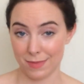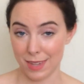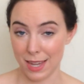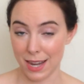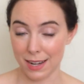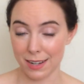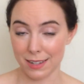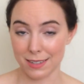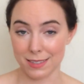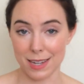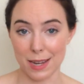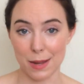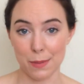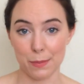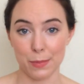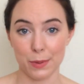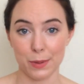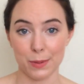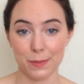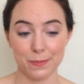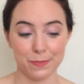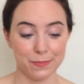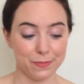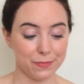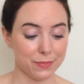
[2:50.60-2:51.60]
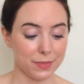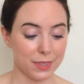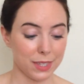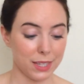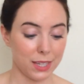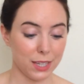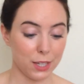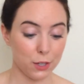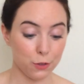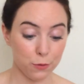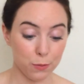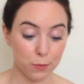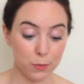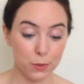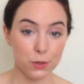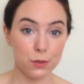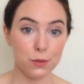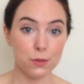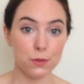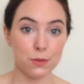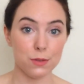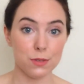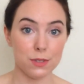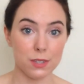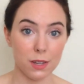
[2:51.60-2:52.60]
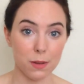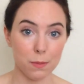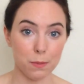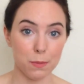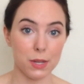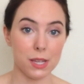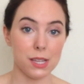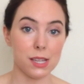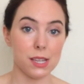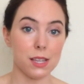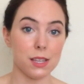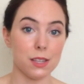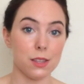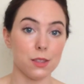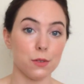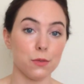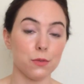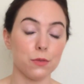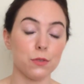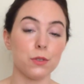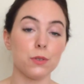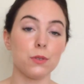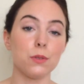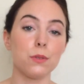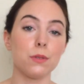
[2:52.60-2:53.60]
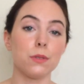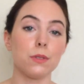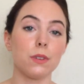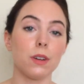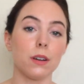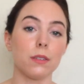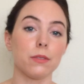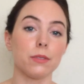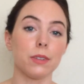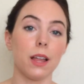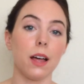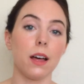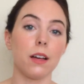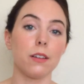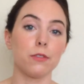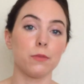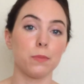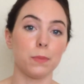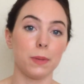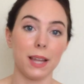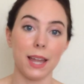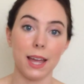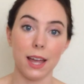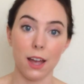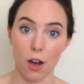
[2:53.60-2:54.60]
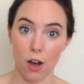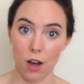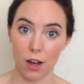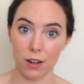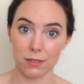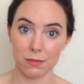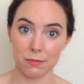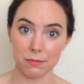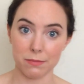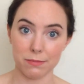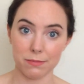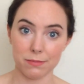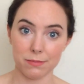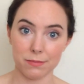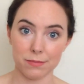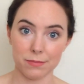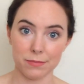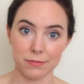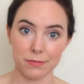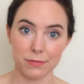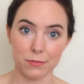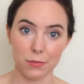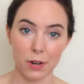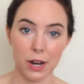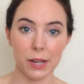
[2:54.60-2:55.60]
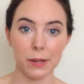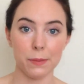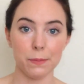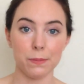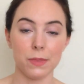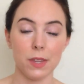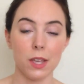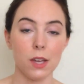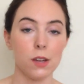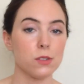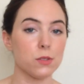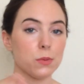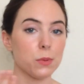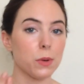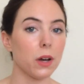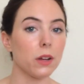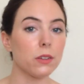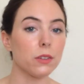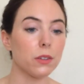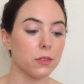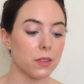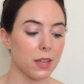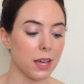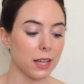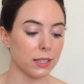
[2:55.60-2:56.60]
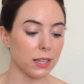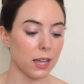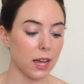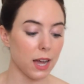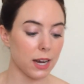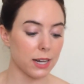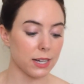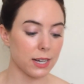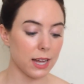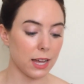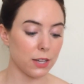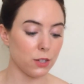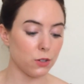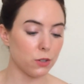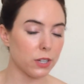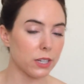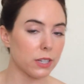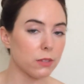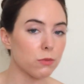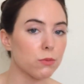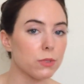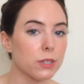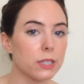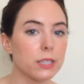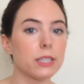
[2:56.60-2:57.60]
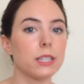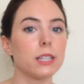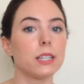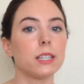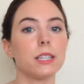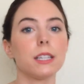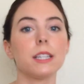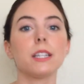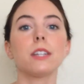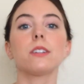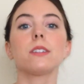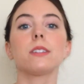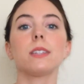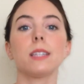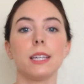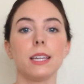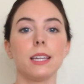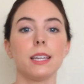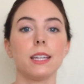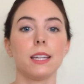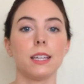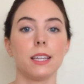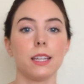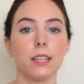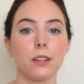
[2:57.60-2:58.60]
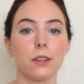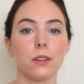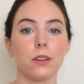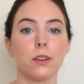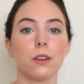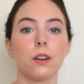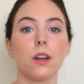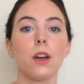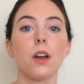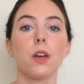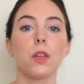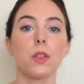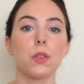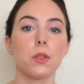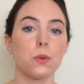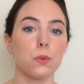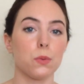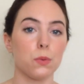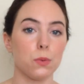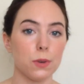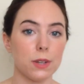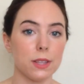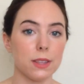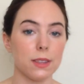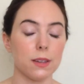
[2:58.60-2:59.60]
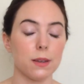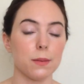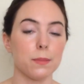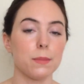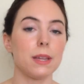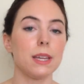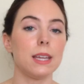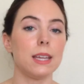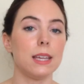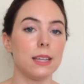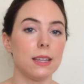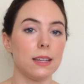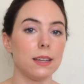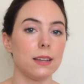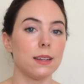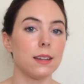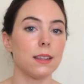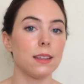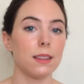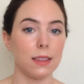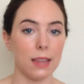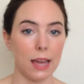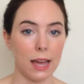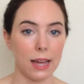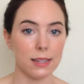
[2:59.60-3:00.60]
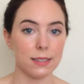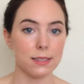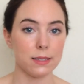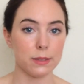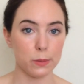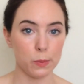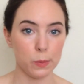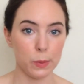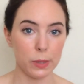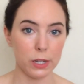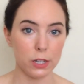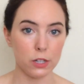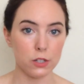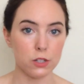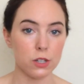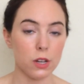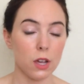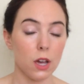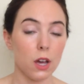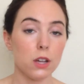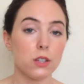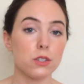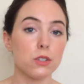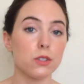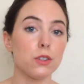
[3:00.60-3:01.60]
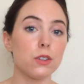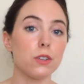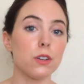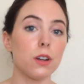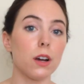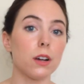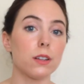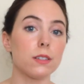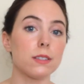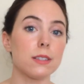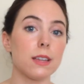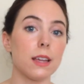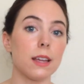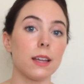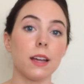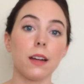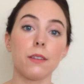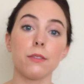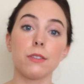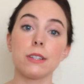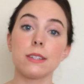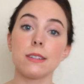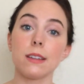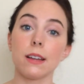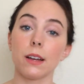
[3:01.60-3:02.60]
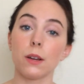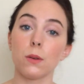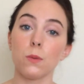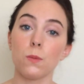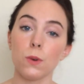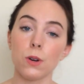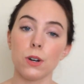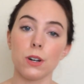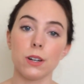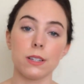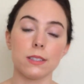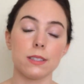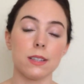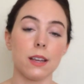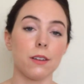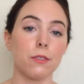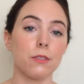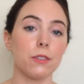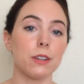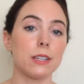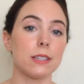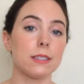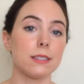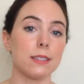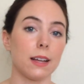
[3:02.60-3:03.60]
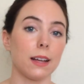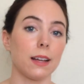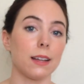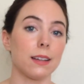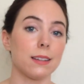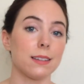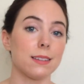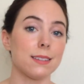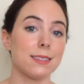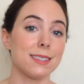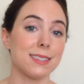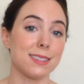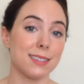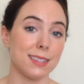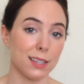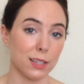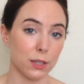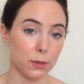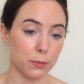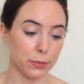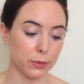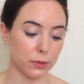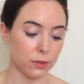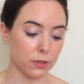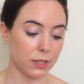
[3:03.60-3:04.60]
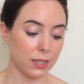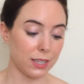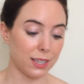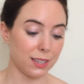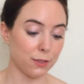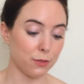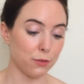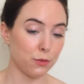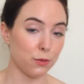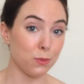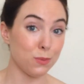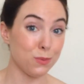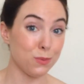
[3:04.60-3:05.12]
an example, if music be the food of love, play on, right? So we all know that line, and you can really clearly hear the rhythm in that speech. So you're not saying every second word, it's every second syllable. If